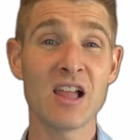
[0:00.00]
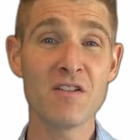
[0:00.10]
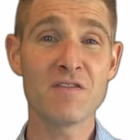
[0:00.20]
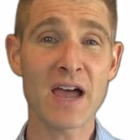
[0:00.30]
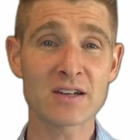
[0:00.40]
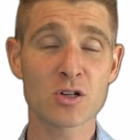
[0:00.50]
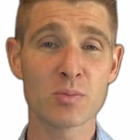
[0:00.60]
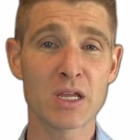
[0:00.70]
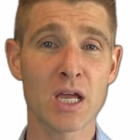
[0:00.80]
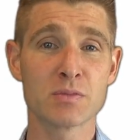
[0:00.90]
the love
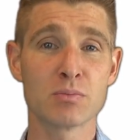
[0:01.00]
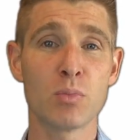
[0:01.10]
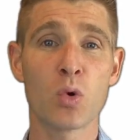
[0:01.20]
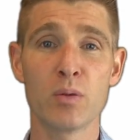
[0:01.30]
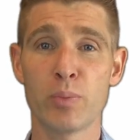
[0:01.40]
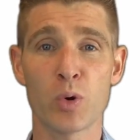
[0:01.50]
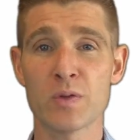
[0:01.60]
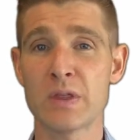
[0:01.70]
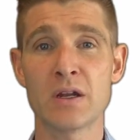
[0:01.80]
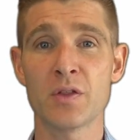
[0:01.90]
factor becomes more
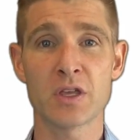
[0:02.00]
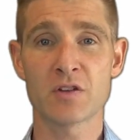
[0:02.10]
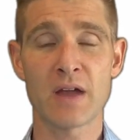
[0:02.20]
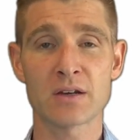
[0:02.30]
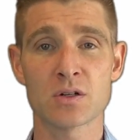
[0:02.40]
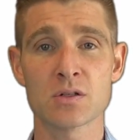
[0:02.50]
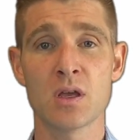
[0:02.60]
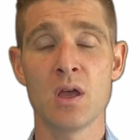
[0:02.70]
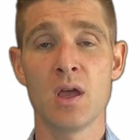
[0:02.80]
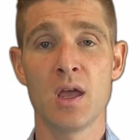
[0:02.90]
important than all the other factors.
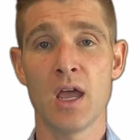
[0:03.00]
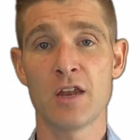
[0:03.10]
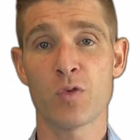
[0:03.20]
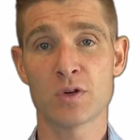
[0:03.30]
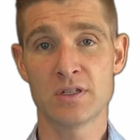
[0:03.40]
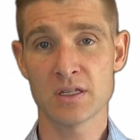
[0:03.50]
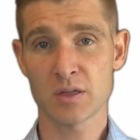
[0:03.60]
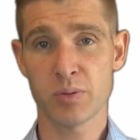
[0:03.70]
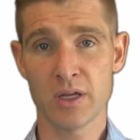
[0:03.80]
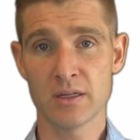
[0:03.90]
And if we're
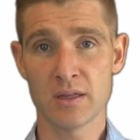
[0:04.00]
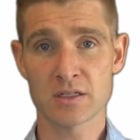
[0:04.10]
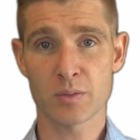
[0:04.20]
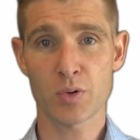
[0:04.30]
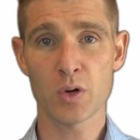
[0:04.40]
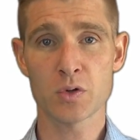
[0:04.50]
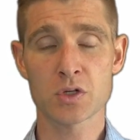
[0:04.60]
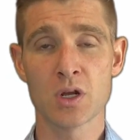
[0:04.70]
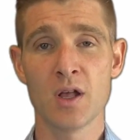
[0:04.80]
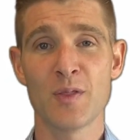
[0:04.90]
disciplined in this
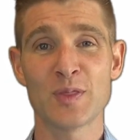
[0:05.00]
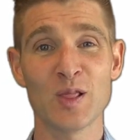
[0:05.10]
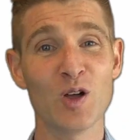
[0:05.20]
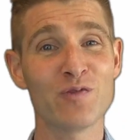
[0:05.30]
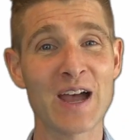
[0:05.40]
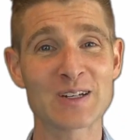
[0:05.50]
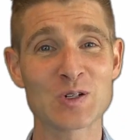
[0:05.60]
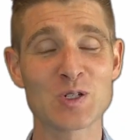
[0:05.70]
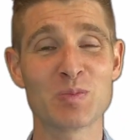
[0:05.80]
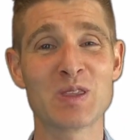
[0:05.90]
approach, the love
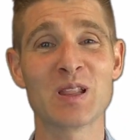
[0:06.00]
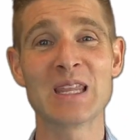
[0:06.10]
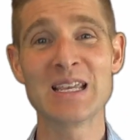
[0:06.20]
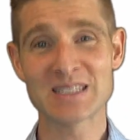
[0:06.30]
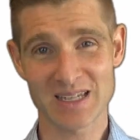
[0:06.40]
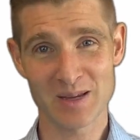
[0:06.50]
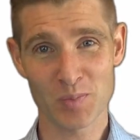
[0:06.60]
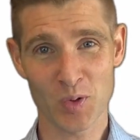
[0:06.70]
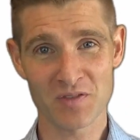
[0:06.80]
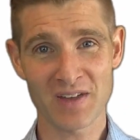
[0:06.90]
factor should be the least
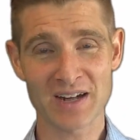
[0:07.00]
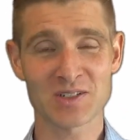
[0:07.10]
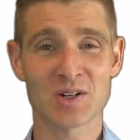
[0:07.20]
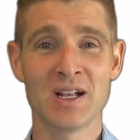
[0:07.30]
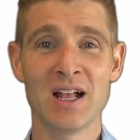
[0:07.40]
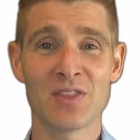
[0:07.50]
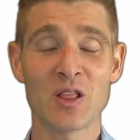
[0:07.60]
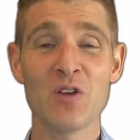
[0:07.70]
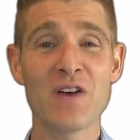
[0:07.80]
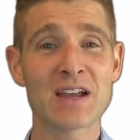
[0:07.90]
important factor. The
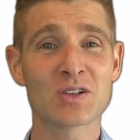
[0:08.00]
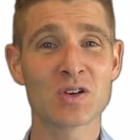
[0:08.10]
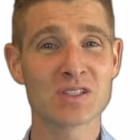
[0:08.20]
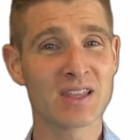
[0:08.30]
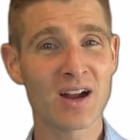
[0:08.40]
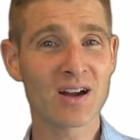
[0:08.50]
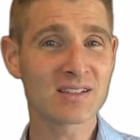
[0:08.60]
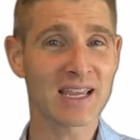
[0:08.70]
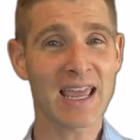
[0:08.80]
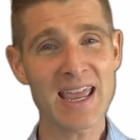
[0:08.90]
love factor is there
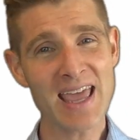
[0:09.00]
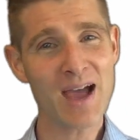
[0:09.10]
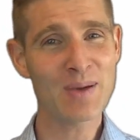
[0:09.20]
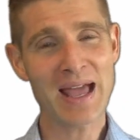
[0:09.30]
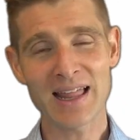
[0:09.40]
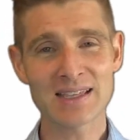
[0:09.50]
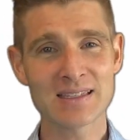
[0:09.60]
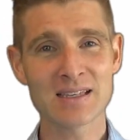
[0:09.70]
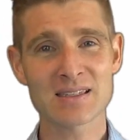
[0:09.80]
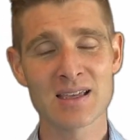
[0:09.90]
as like, hey, yeah, we kind of like
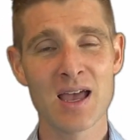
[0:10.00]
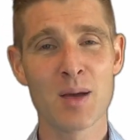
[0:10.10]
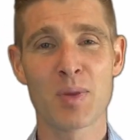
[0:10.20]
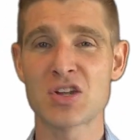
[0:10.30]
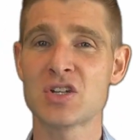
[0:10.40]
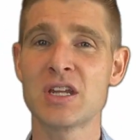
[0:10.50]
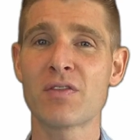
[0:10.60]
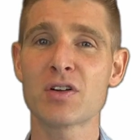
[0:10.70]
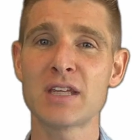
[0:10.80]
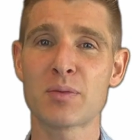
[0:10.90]
this, but it should
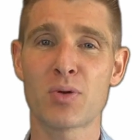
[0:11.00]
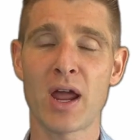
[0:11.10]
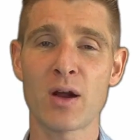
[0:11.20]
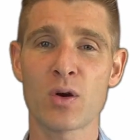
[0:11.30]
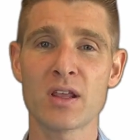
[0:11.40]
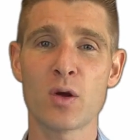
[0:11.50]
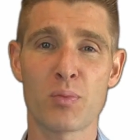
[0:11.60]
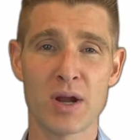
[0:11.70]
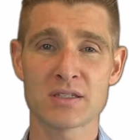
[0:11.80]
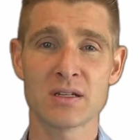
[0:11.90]
never take priority or
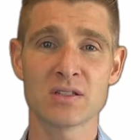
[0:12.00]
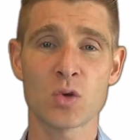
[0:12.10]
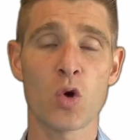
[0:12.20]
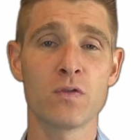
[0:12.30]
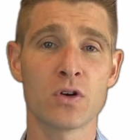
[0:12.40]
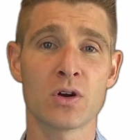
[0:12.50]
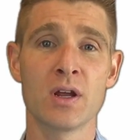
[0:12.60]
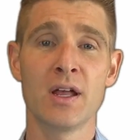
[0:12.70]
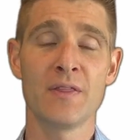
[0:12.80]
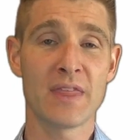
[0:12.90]
precedence
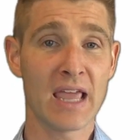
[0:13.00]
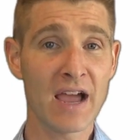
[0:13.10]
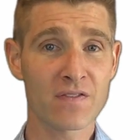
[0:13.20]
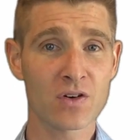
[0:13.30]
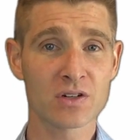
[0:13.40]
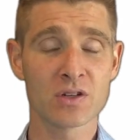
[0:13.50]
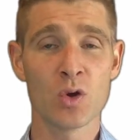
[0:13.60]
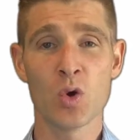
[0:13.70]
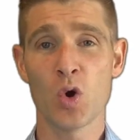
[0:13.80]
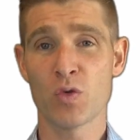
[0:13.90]
over the effort,
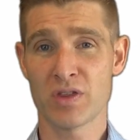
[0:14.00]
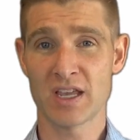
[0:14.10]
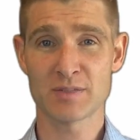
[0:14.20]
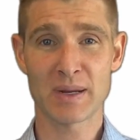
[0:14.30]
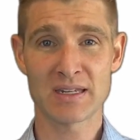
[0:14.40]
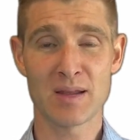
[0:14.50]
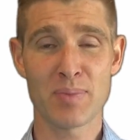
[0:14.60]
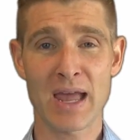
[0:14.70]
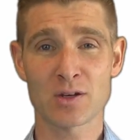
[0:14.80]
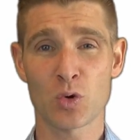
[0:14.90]
over the expected
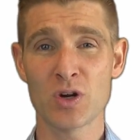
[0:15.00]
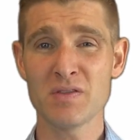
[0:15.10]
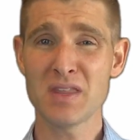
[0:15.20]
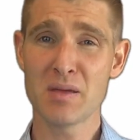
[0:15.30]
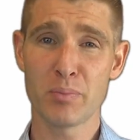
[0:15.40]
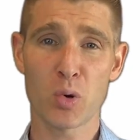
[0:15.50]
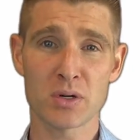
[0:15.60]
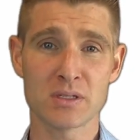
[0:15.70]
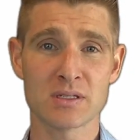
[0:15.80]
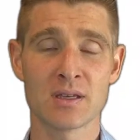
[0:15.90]
impact, or even the
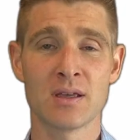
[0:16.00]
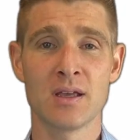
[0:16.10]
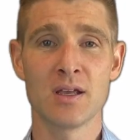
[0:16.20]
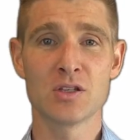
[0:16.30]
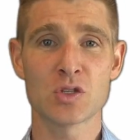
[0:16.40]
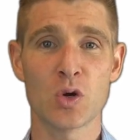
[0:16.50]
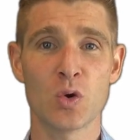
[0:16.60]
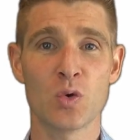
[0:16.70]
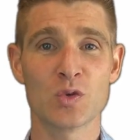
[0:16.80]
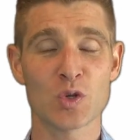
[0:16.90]
importance.
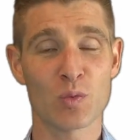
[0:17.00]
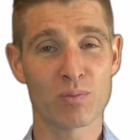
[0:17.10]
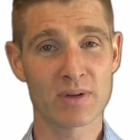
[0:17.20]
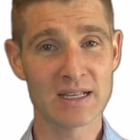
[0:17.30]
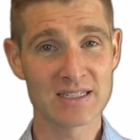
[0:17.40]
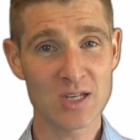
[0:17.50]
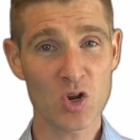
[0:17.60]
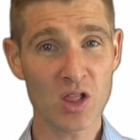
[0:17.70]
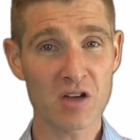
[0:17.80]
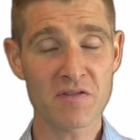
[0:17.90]
So, so
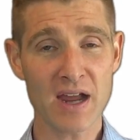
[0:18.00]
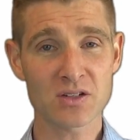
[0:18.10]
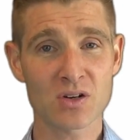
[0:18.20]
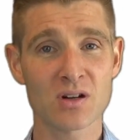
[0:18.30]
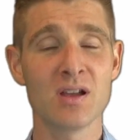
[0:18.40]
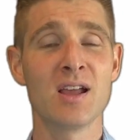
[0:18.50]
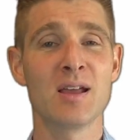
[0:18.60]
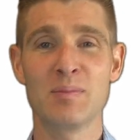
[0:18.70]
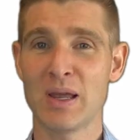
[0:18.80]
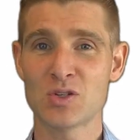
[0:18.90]
consider the love factor,
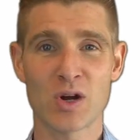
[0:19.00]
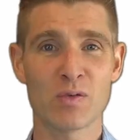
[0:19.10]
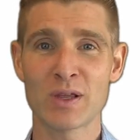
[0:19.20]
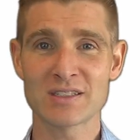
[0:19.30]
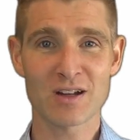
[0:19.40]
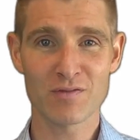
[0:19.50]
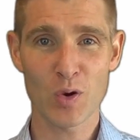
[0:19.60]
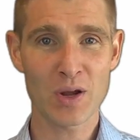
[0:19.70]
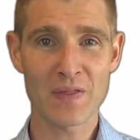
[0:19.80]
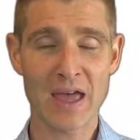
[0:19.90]
make sure everyone gets their
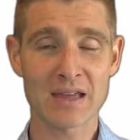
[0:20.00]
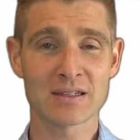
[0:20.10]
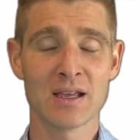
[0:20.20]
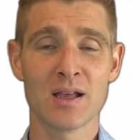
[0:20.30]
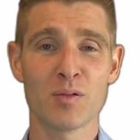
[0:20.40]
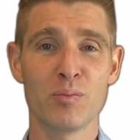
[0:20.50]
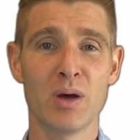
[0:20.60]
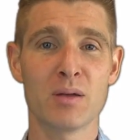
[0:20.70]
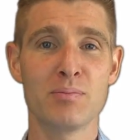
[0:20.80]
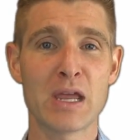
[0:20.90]
vote on that,
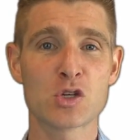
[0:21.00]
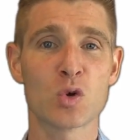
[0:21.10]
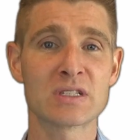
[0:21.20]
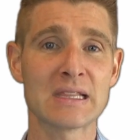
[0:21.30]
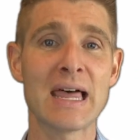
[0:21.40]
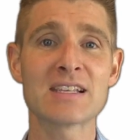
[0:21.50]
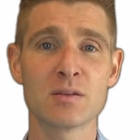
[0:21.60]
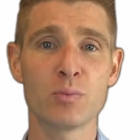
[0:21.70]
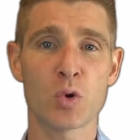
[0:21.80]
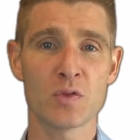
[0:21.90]
but make sure it's less
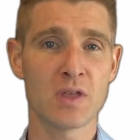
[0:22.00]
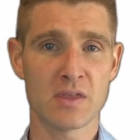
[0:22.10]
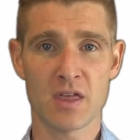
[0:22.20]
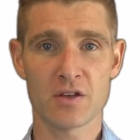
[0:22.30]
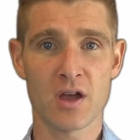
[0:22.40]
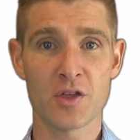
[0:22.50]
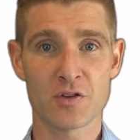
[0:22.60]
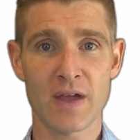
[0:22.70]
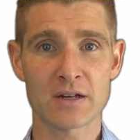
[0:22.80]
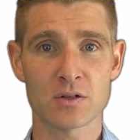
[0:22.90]
important than the
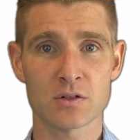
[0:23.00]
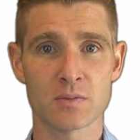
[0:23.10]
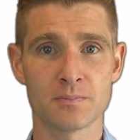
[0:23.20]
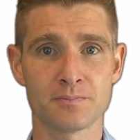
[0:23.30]
other factors.